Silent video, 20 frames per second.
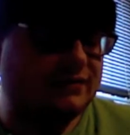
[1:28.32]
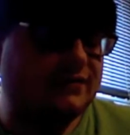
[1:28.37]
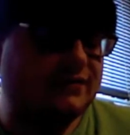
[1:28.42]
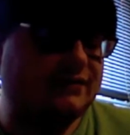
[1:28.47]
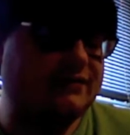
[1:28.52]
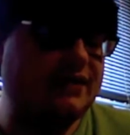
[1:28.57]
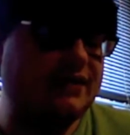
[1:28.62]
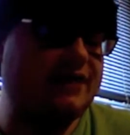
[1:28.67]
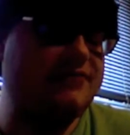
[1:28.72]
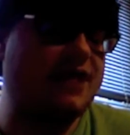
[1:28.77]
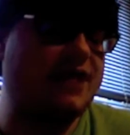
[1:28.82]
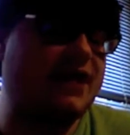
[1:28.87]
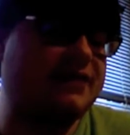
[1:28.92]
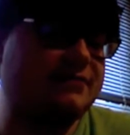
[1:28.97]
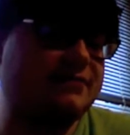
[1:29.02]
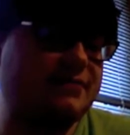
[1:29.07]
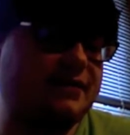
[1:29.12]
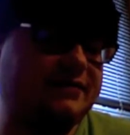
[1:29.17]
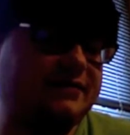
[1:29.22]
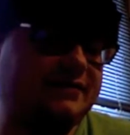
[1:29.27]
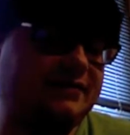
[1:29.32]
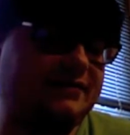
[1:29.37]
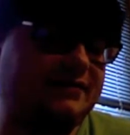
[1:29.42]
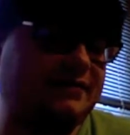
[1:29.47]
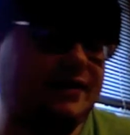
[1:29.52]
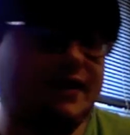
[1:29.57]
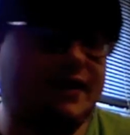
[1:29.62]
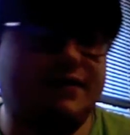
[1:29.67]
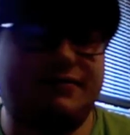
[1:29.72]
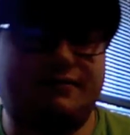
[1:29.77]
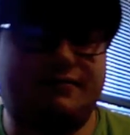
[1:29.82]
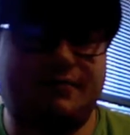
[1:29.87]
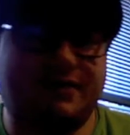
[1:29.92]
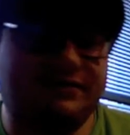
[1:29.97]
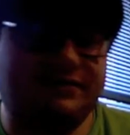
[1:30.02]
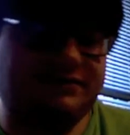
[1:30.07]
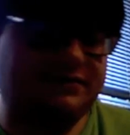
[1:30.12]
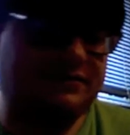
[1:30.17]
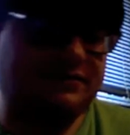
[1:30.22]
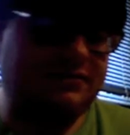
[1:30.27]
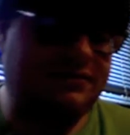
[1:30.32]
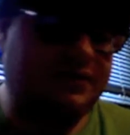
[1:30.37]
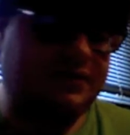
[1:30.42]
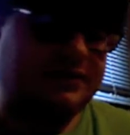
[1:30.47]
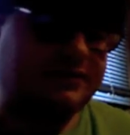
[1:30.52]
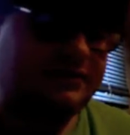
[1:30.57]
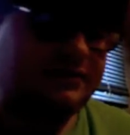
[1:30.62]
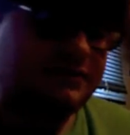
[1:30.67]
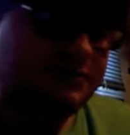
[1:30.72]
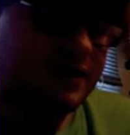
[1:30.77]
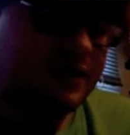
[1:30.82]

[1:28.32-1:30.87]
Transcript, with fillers: Saved housemates, housemates' suitcases